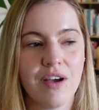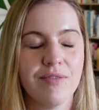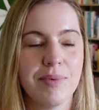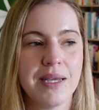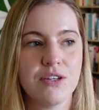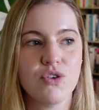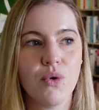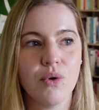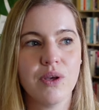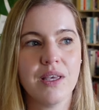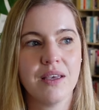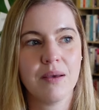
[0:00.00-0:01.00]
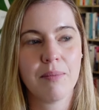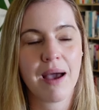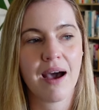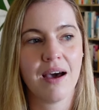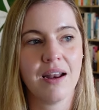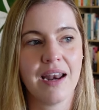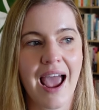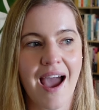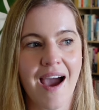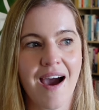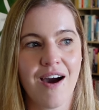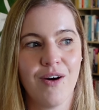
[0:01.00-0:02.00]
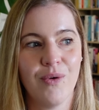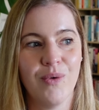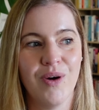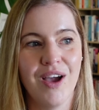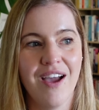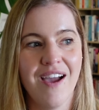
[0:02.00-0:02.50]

I've been talking about how